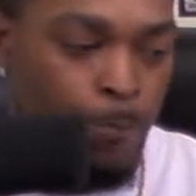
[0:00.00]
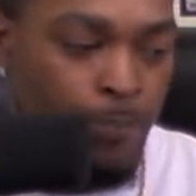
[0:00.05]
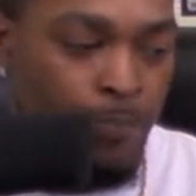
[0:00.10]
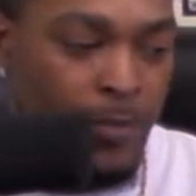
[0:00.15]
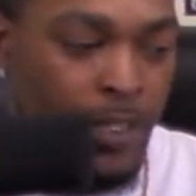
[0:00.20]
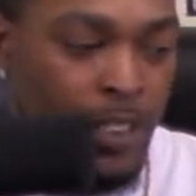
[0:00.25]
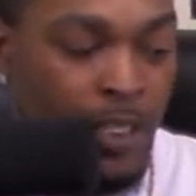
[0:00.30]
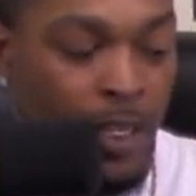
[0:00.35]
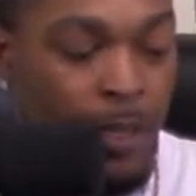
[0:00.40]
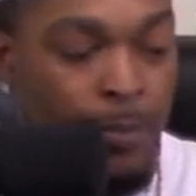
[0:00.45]

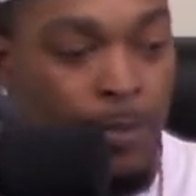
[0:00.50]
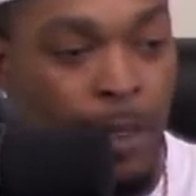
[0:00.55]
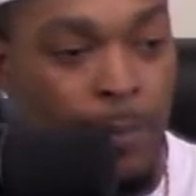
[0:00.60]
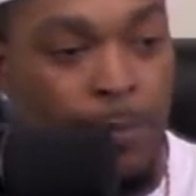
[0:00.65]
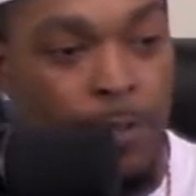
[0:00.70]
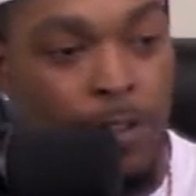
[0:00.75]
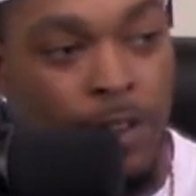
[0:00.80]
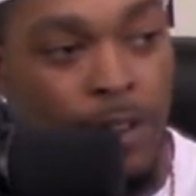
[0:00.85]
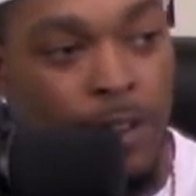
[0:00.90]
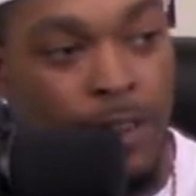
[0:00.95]
Same type of
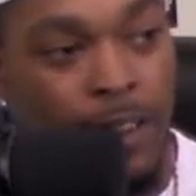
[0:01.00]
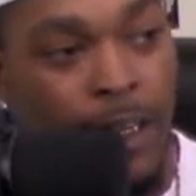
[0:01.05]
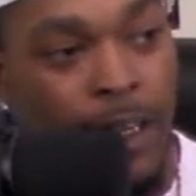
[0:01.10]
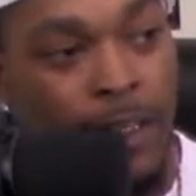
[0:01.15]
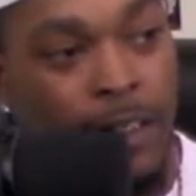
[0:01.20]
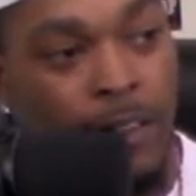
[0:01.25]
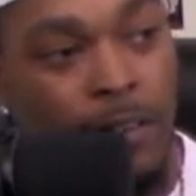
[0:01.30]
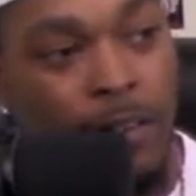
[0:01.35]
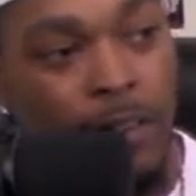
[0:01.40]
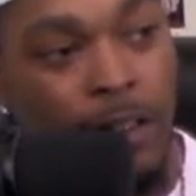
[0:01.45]
shit
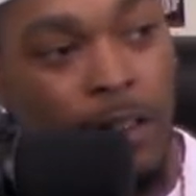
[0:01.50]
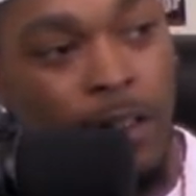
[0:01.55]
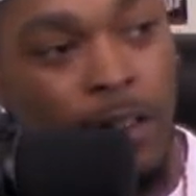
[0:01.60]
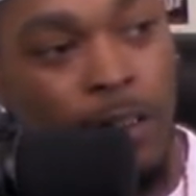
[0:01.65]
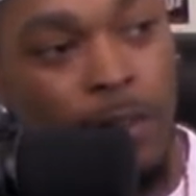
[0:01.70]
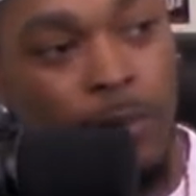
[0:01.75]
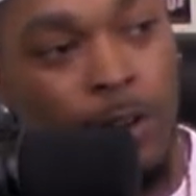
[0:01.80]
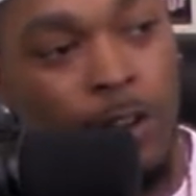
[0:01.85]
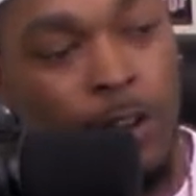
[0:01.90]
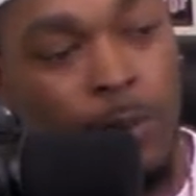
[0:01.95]
that
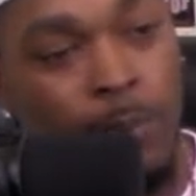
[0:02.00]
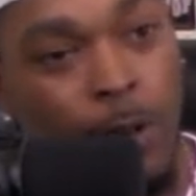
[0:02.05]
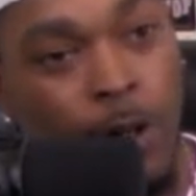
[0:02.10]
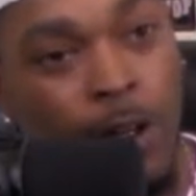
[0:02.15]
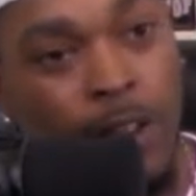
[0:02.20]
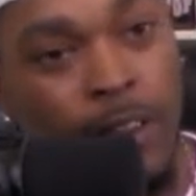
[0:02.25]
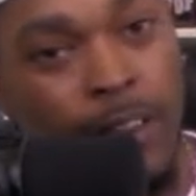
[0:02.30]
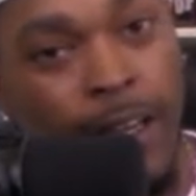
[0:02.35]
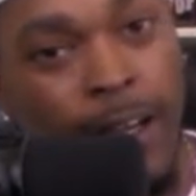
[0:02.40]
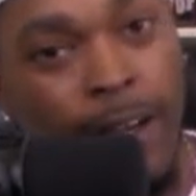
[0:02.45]
was
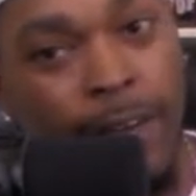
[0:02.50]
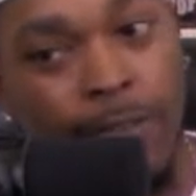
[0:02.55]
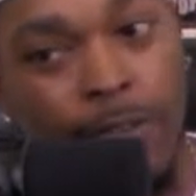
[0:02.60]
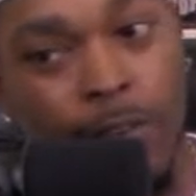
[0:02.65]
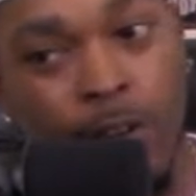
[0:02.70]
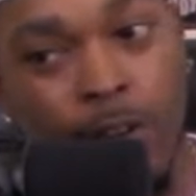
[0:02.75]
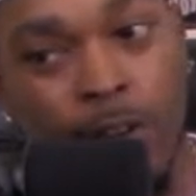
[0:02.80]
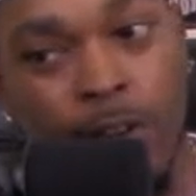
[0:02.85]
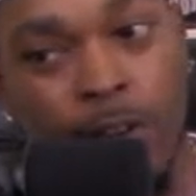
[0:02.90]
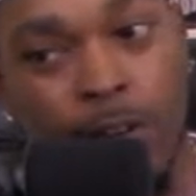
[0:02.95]
sparked
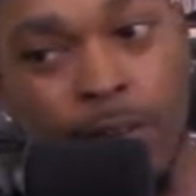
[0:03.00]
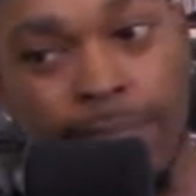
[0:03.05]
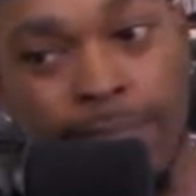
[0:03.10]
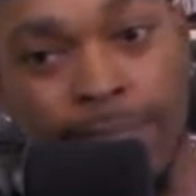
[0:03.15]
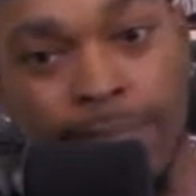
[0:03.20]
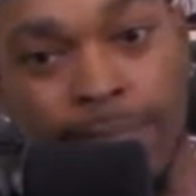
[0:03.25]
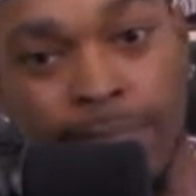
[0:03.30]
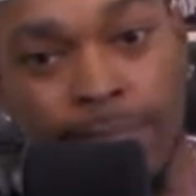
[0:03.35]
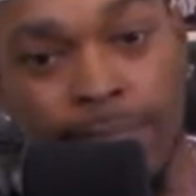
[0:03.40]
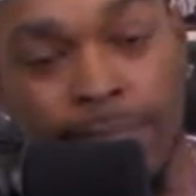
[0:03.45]
after
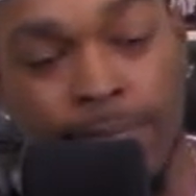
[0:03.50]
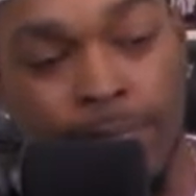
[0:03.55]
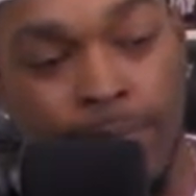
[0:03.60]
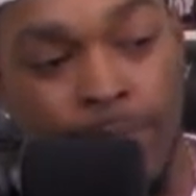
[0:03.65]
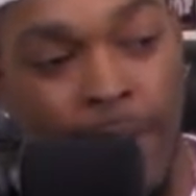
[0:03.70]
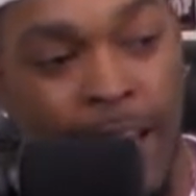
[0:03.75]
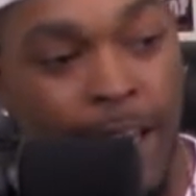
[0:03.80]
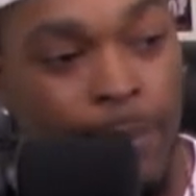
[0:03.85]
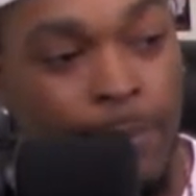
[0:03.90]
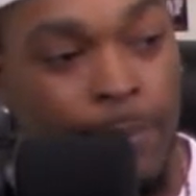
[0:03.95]

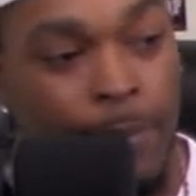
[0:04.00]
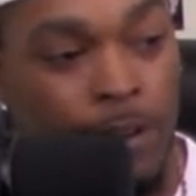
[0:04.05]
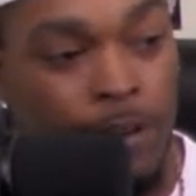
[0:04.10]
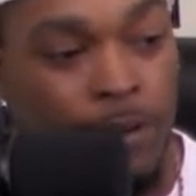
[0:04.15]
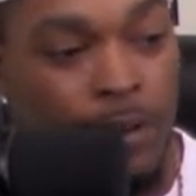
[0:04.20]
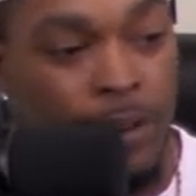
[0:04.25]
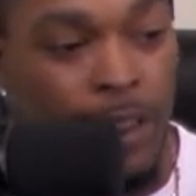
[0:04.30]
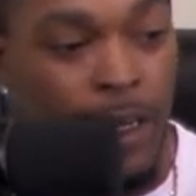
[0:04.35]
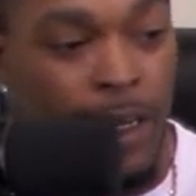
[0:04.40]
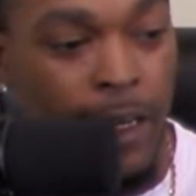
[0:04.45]
Mac Miller
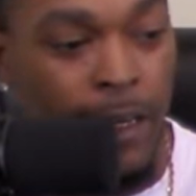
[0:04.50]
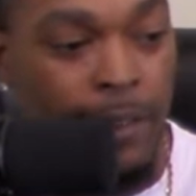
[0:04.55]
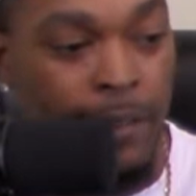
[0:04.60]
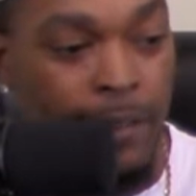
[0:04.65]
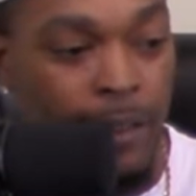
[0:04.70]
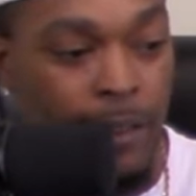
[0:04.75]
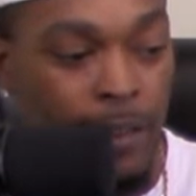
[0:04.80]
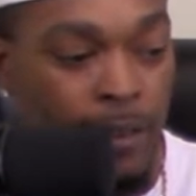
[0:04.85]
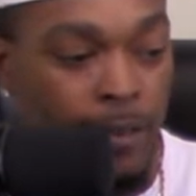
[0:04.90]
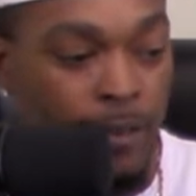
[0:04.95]
died
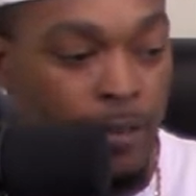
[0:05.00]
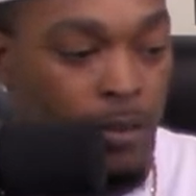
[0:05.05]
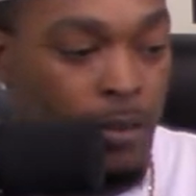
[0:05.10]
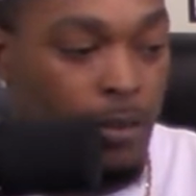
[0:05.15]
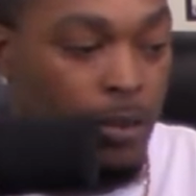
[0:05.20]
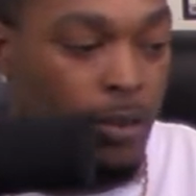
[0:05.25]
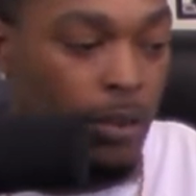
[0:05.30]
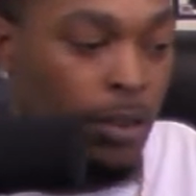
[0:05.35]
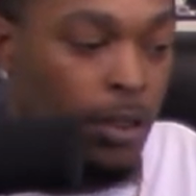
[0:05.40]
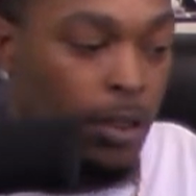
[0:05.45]
and
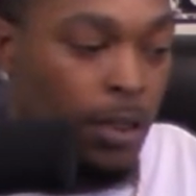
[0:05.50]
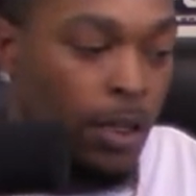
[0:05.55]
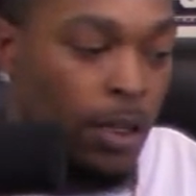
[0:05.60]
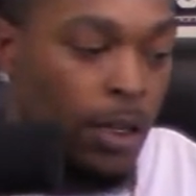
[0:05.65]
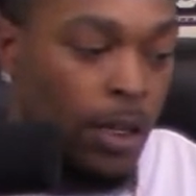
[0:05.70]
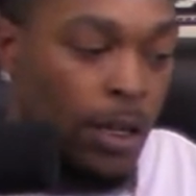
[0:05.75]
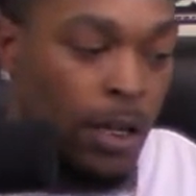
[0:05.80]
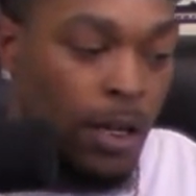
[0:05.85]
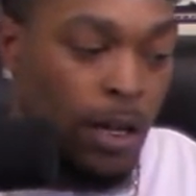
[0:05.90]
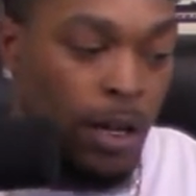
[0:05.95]

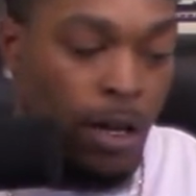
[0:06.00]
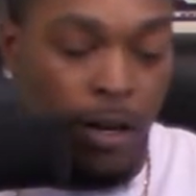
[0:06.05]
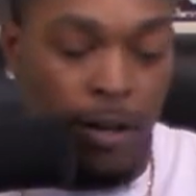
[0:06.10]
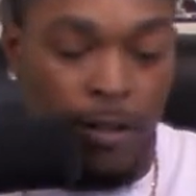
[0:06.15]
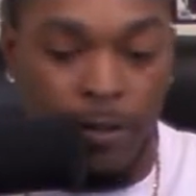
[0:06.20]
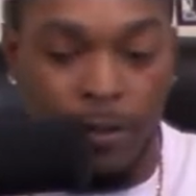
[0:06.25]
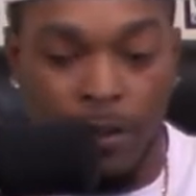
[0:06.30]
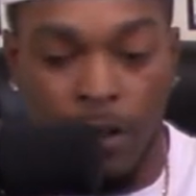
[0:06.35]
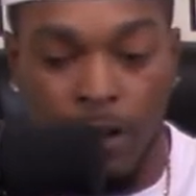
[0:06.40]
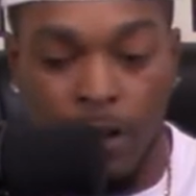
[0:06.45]

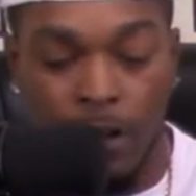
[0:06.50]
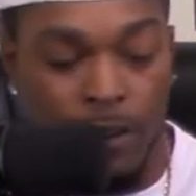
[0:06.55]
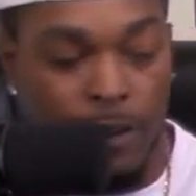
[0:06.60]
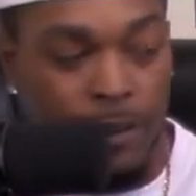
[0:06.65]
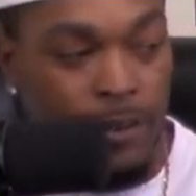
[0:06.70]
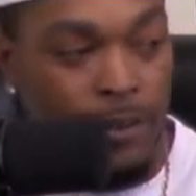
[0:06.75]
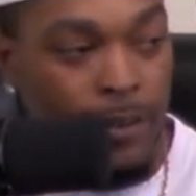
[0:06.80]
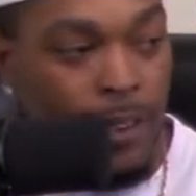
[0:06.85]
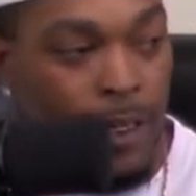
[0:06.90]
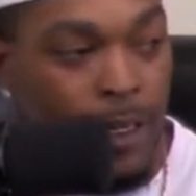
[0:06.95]
other
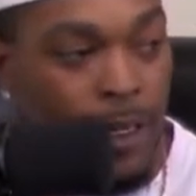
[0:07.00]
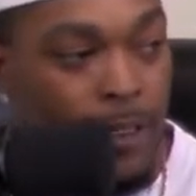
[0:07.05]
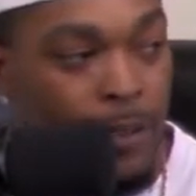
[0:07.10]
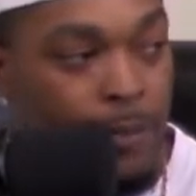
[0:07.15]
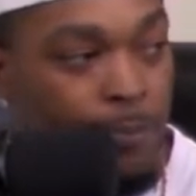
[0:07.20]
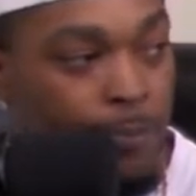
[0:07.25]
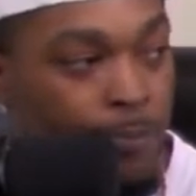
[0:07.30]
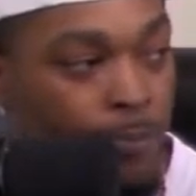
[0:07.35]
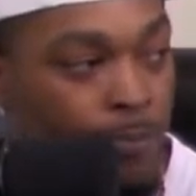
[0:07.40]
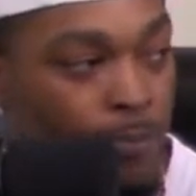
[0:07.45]
artists died.
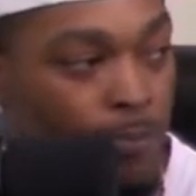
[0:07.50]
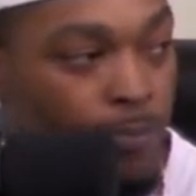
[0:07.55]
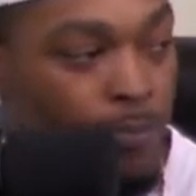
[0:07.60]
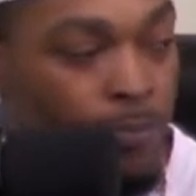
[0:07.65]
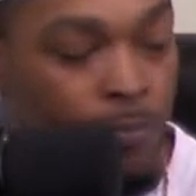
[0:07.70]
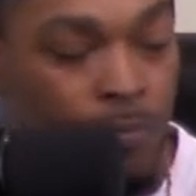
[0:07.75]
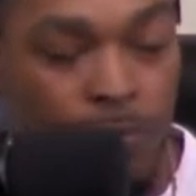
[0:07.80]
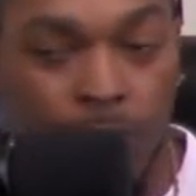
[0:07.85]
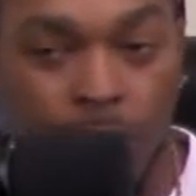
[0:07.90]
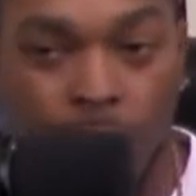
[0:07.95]

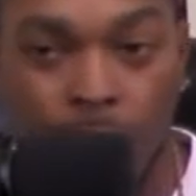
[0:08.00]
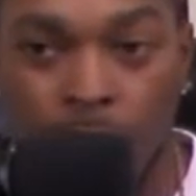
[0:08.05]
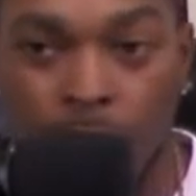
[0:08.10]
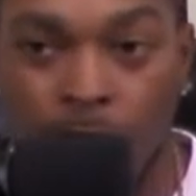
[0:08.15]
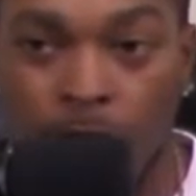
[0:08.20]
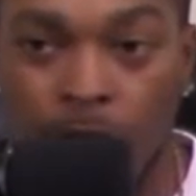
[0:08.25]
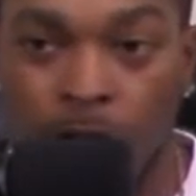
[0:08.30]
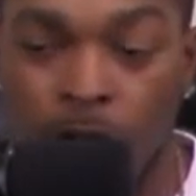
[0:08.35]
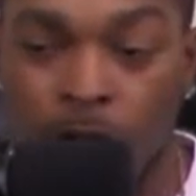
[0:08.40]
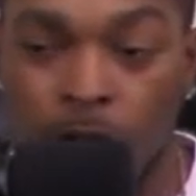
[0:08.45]

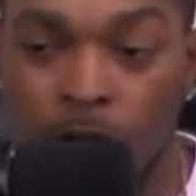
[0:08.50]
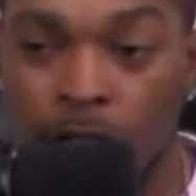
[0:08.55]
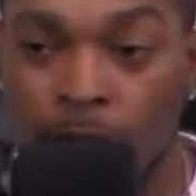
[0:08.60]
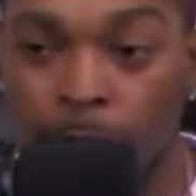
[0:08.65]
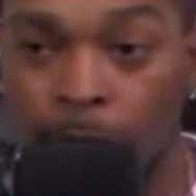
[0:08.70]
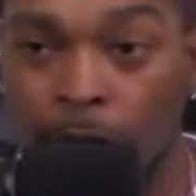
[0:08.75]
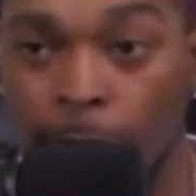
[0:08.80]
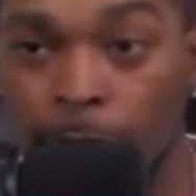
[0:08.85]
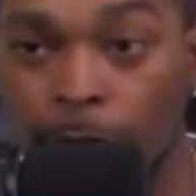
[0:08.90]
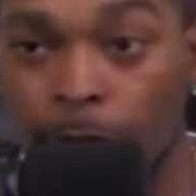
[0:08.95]
Those same
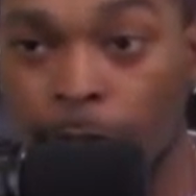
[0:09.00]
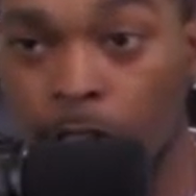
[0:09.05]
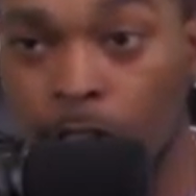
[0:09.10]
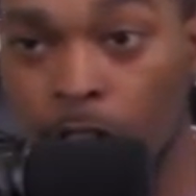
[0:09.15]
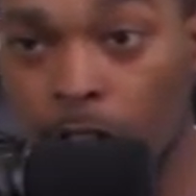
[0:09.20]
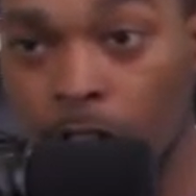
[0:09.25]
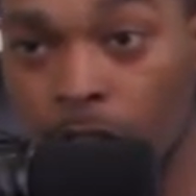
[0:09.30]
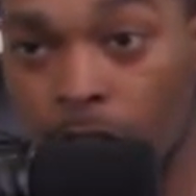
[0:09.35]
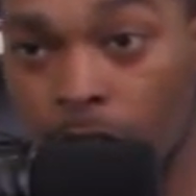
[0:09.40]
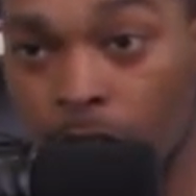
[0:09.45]
type of
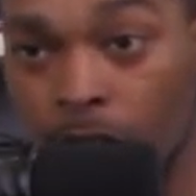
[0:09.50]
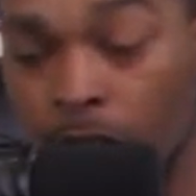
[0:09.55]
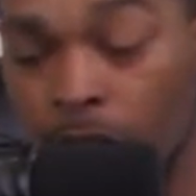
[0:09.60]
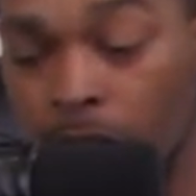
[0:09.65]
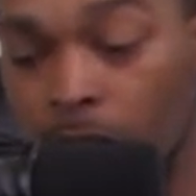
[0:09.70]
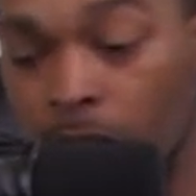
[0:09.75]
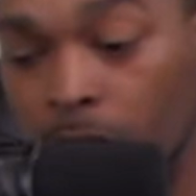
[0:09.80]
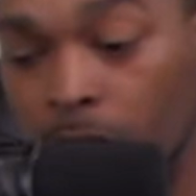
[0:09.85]
discussions